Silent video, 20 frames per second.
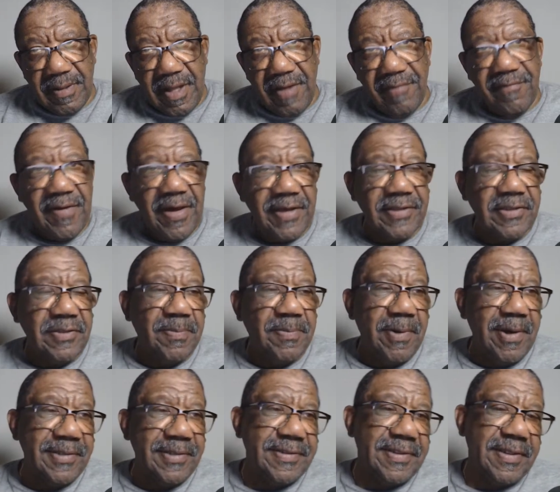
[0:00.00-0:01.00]
a vice
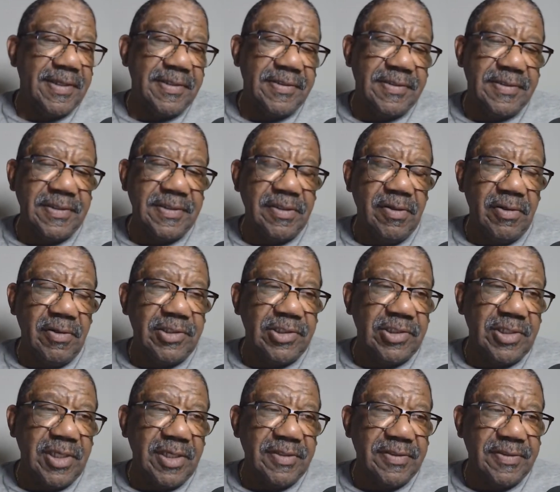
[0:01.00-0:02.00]
presidency or
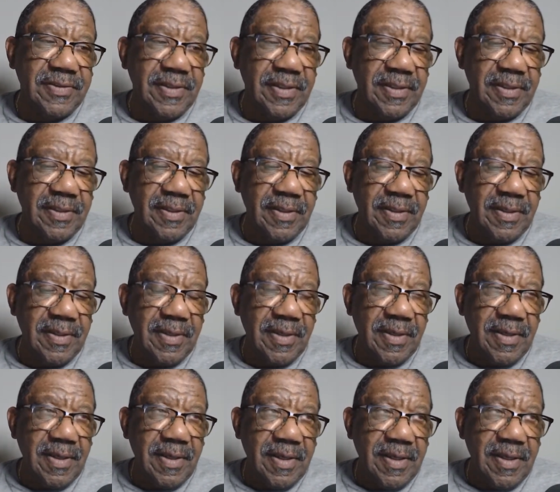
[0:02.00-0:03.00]
chasing
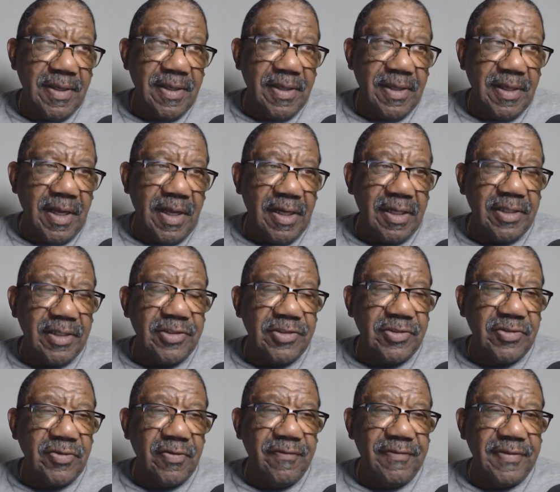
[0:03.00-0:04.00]
a
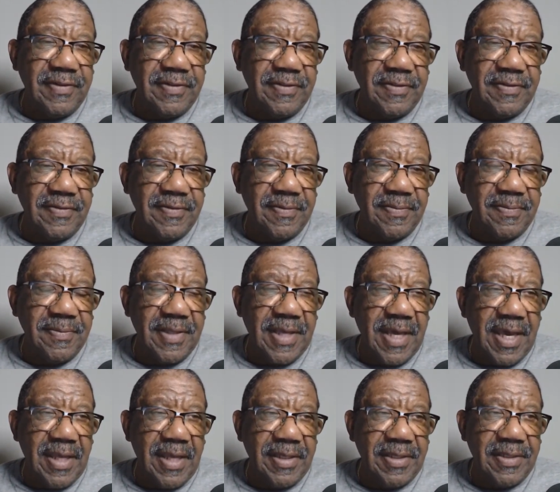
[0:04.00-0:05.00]
conservatism
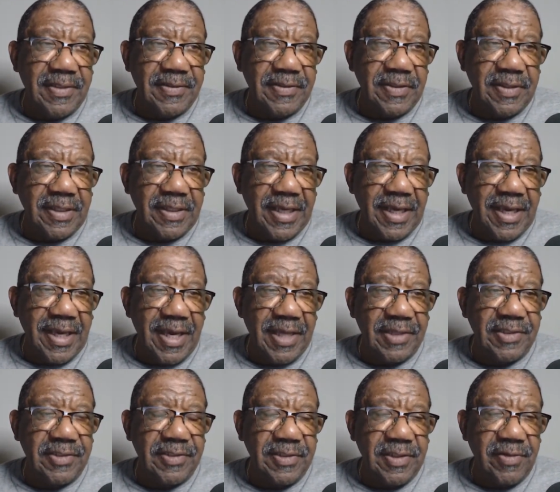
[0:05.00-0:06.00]
that is
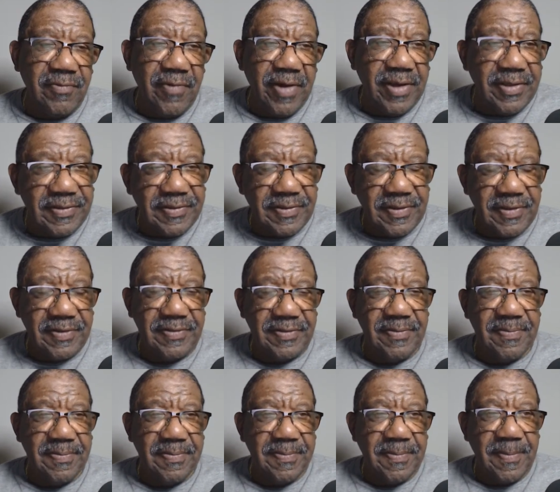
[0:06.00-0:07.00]
etched in
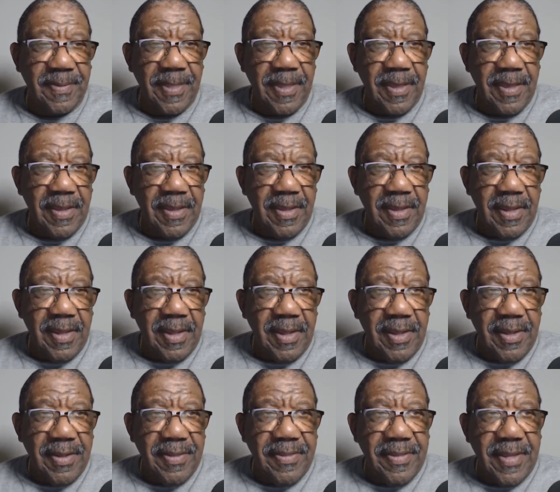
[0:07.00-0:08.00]
racism,
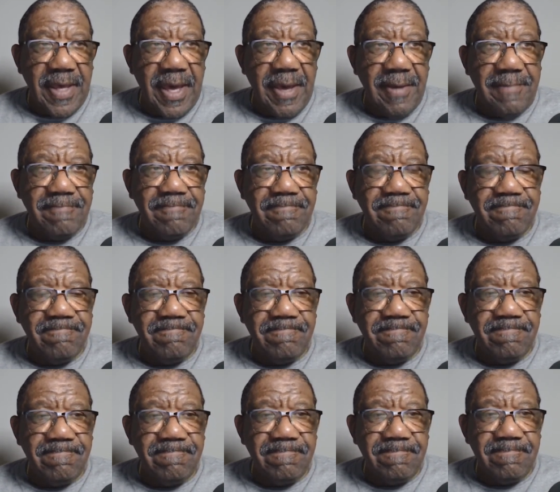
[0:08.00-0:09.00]
that
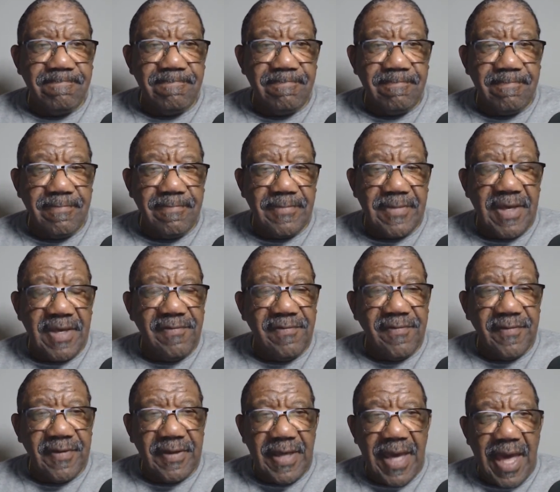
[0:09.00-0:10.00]
they've
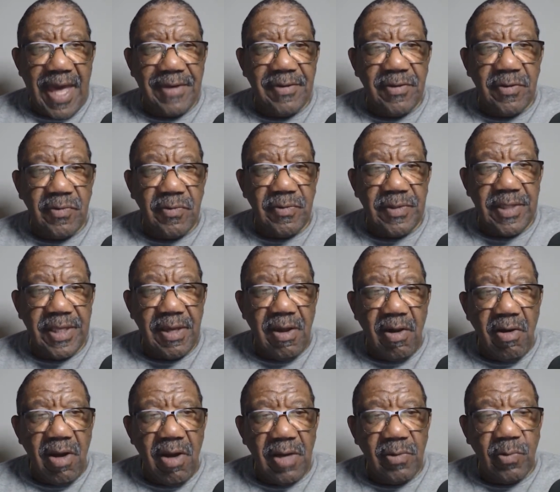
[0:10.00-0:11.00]
forgotten who they
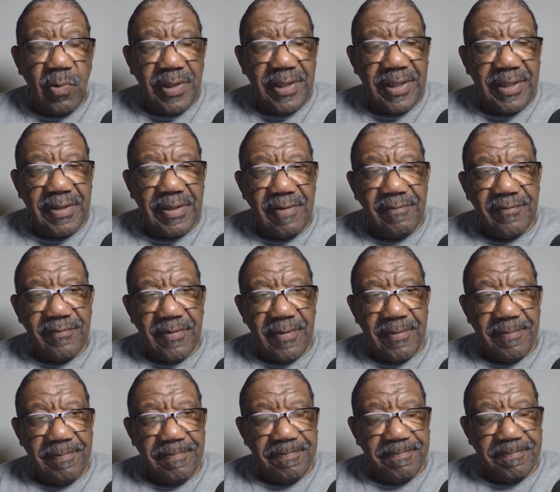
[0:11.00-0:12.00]
are and where they come from.